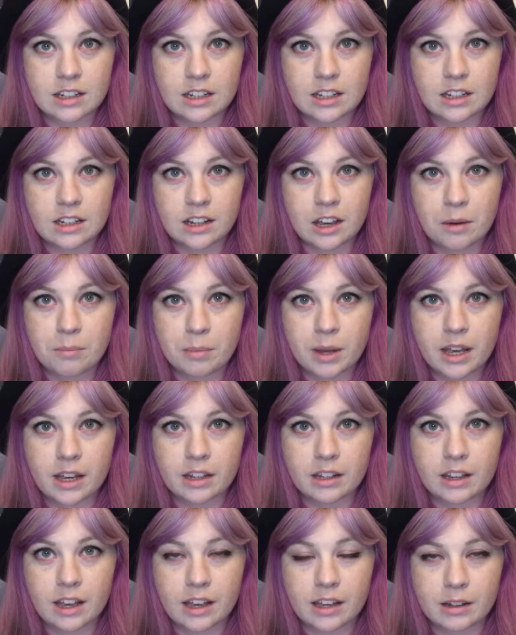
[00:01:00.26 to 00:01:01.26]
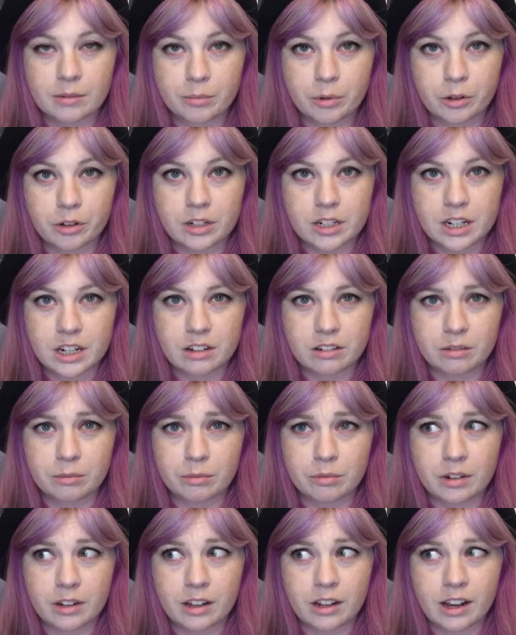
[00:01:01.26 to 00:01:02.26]
it had come back and broken down
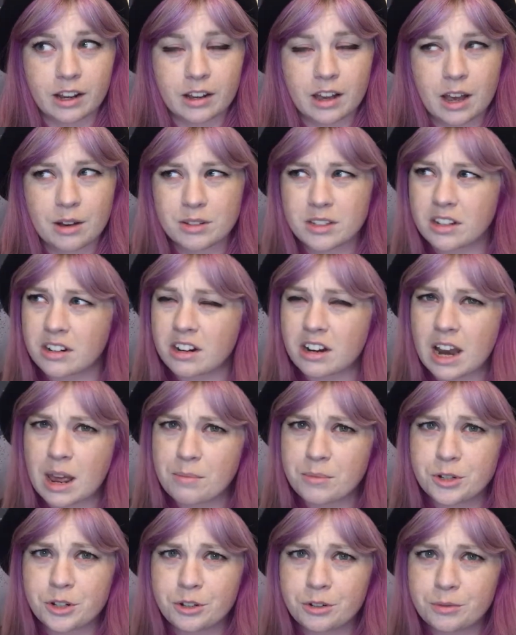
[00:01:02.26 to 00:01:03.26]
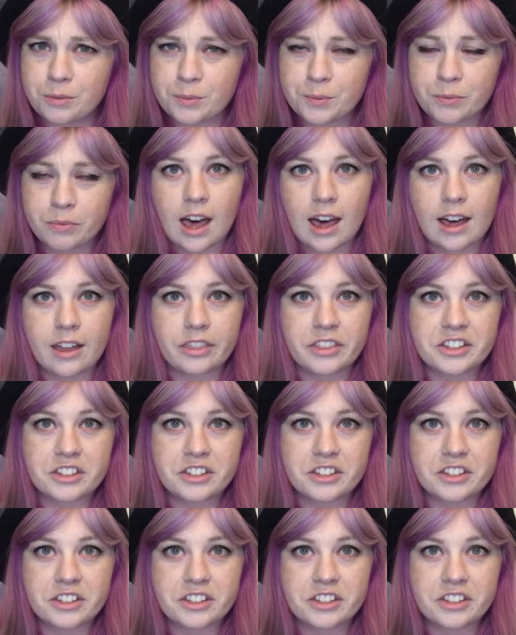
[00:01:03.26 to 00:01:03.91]
like outside of Neptune. And